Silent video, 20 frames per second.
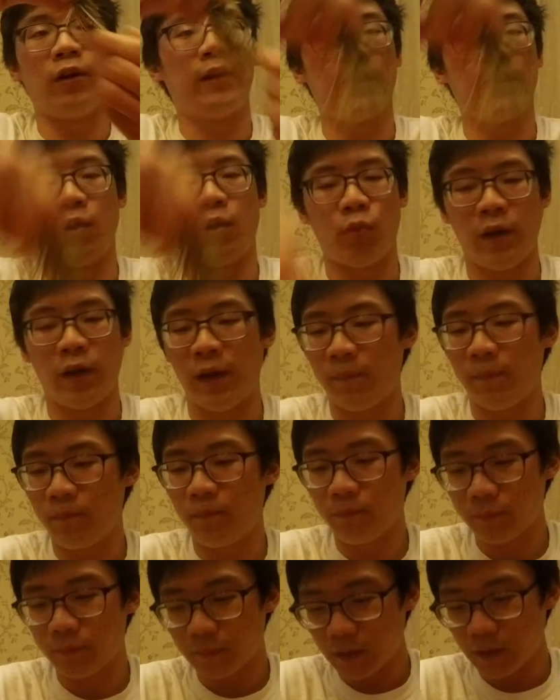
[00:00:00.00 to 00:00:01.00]
good. I can't wait.
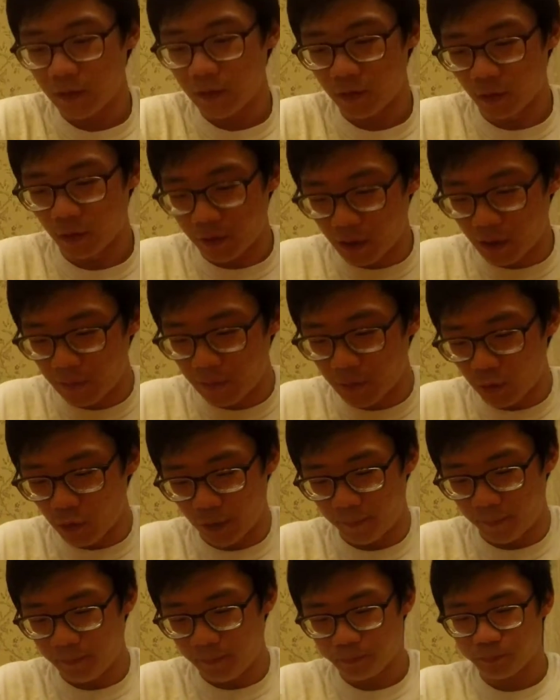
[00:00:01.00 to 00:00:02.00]
So let's keep
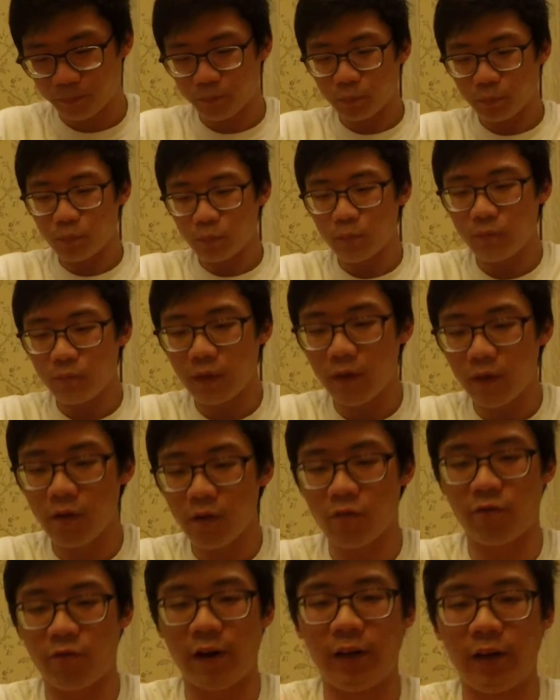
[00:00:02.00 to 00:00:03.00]
going.
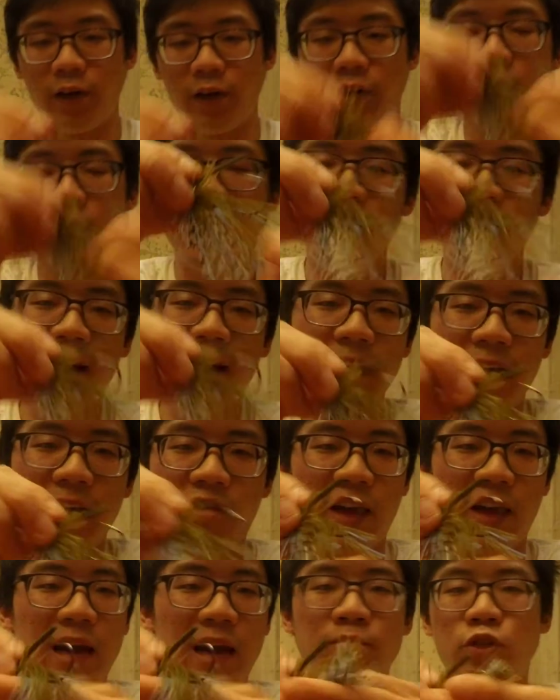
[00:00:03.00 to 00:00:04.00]
So right here,
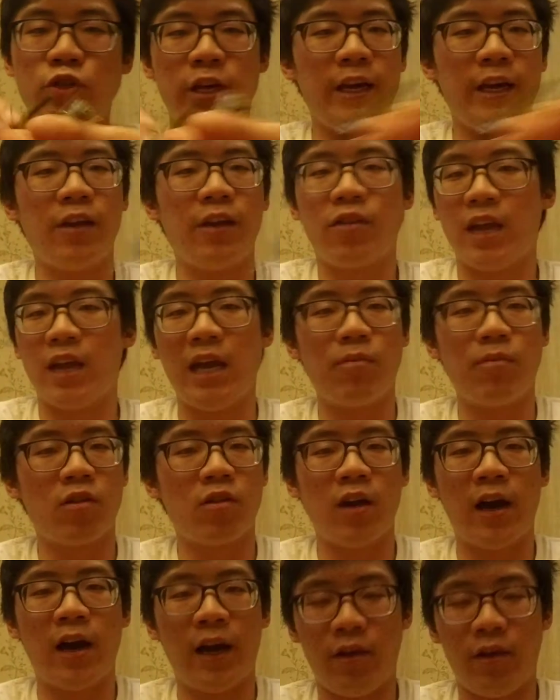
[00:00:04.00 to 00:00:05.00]
same jig, same
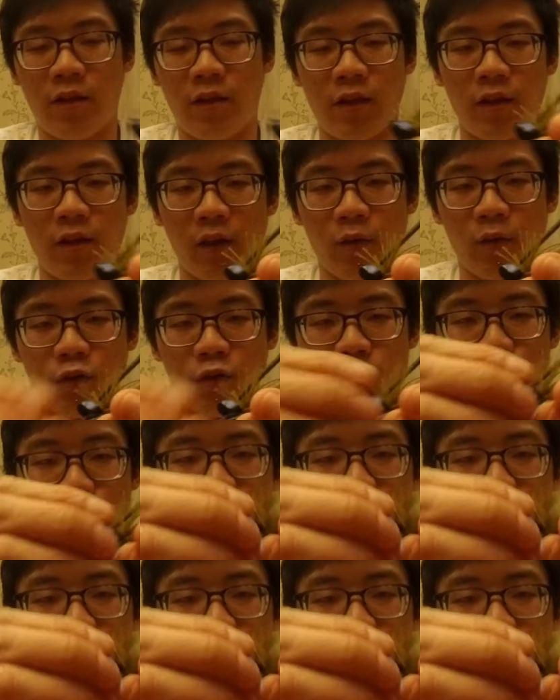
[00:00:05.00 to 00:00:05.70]
size. It's a little